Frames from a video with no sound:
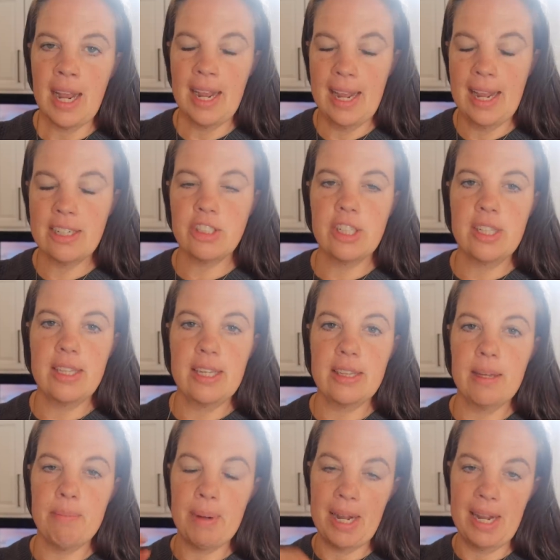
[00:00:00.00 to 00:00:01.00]
I actually think
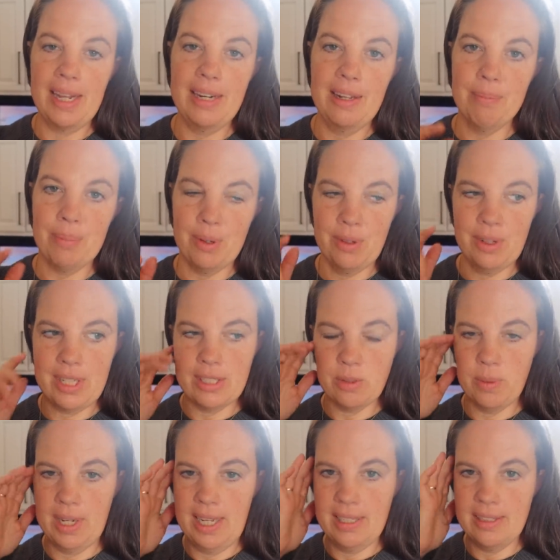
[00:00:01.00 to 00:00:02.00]
that buying in bulk is
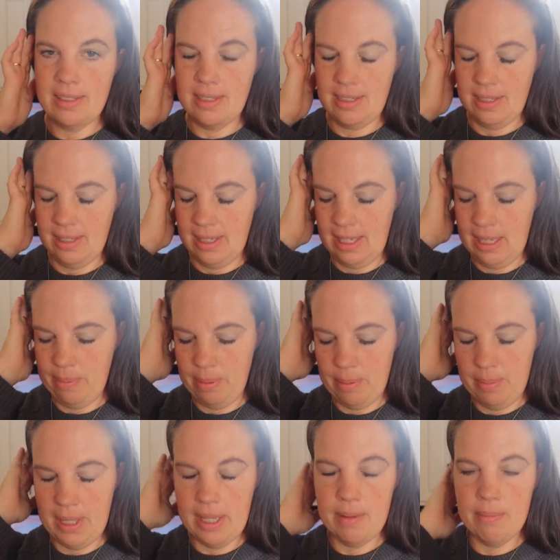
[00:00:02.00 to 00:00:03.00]
what is keeping
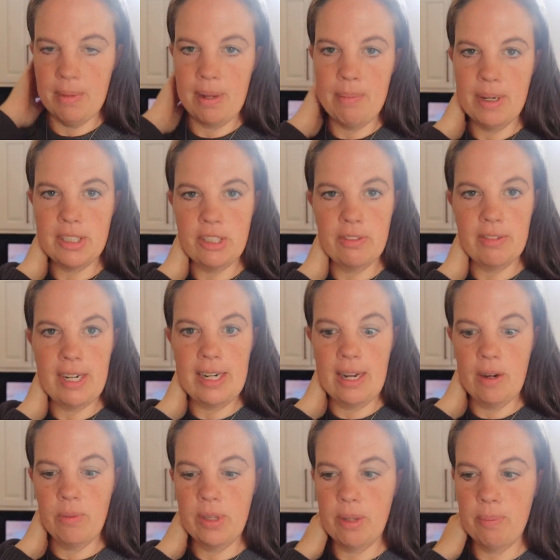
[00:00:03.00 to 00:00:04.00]
me in my budget right
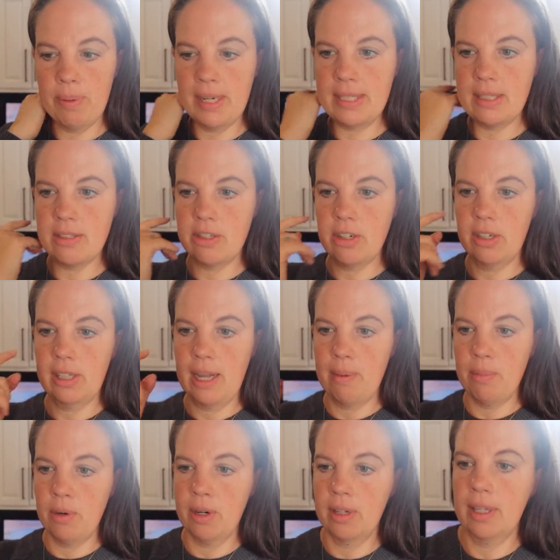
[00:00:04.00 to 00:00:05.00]
now when the prices are a lot
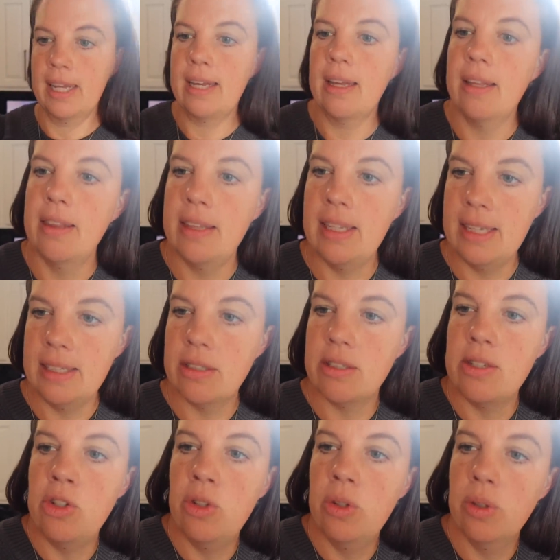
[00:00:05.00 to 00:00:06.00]
more. Like these
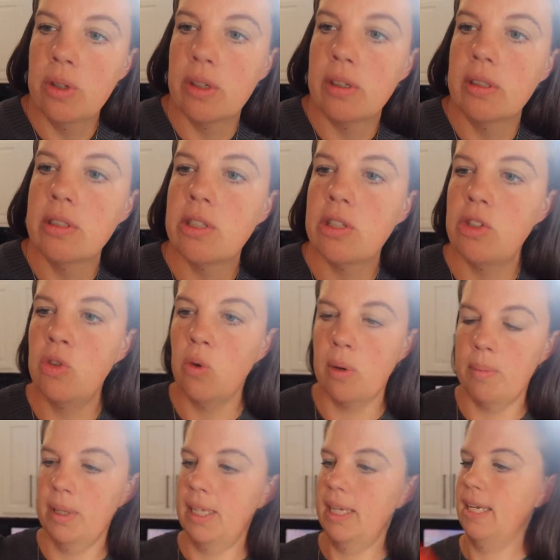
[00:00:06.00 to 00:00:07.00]
noodles
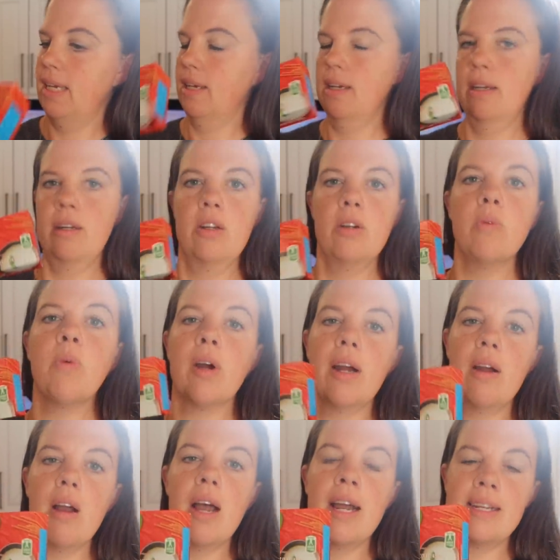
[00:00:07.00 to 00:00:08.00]
normally
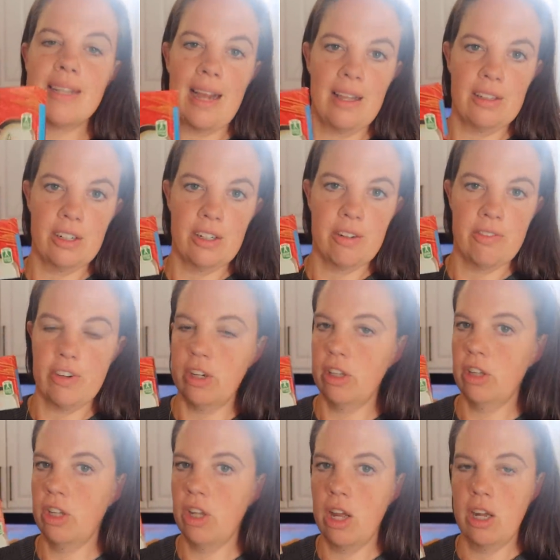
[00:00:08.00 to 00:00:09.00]
were a dollar for a
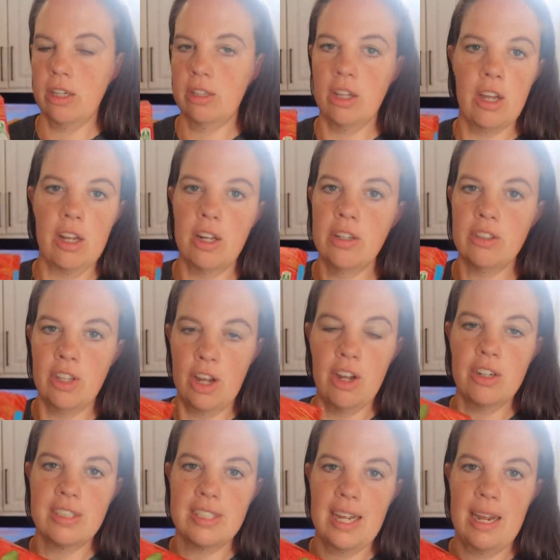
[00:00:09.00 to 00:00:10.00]
long, long,
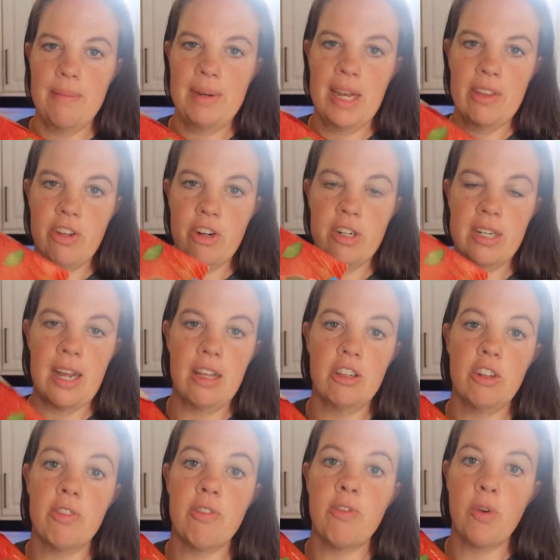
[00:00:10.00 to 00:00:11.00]
long time. Now they're a
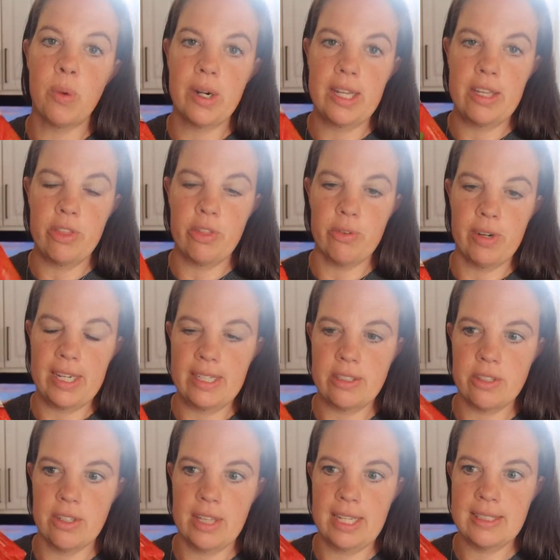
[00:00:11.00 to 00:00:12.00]
dollar 43.
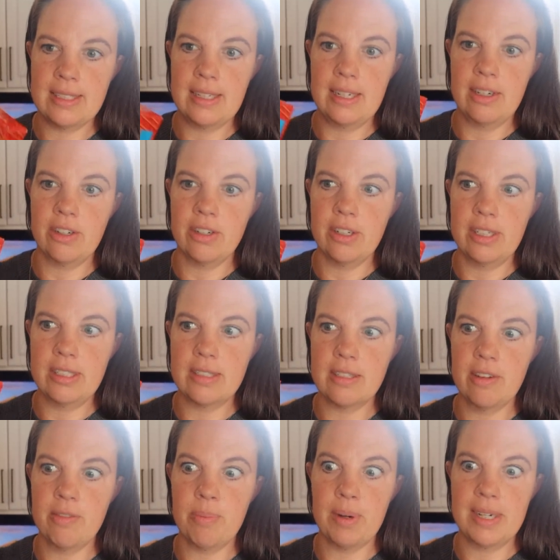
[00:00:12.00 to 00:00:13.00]
So that's the increase
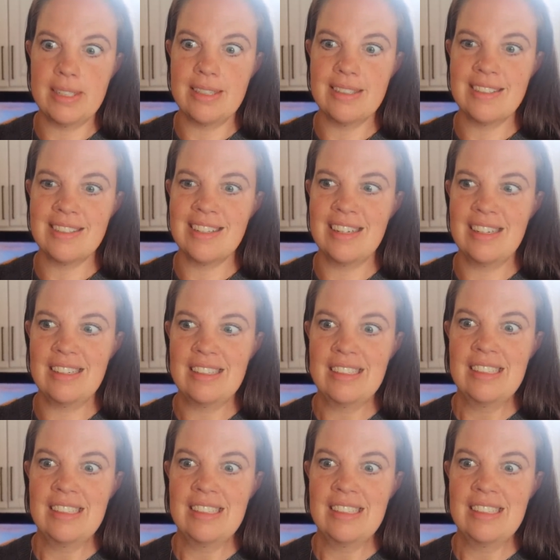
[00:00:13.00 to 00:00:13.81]
of prices that,